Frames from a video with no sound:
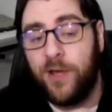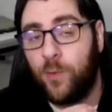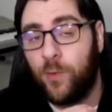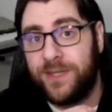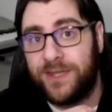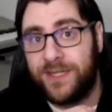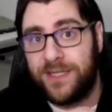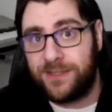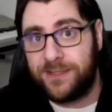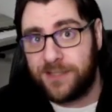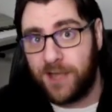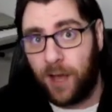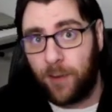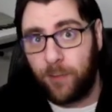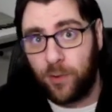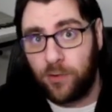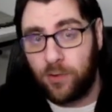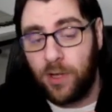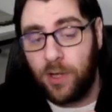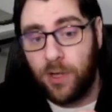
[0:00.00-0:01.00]
with the
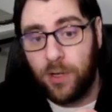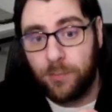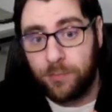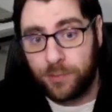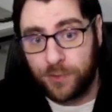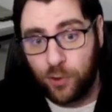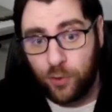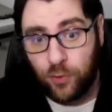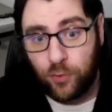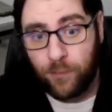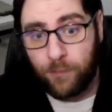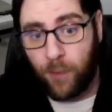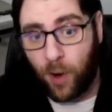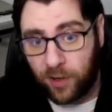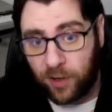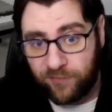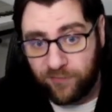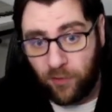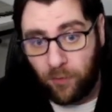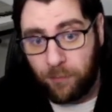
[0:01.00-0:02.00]
double Blue
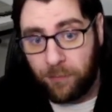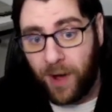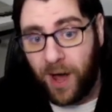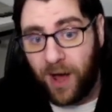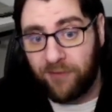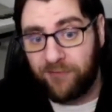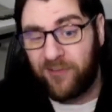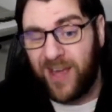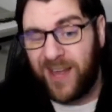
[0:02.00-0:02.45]
Marvel buff.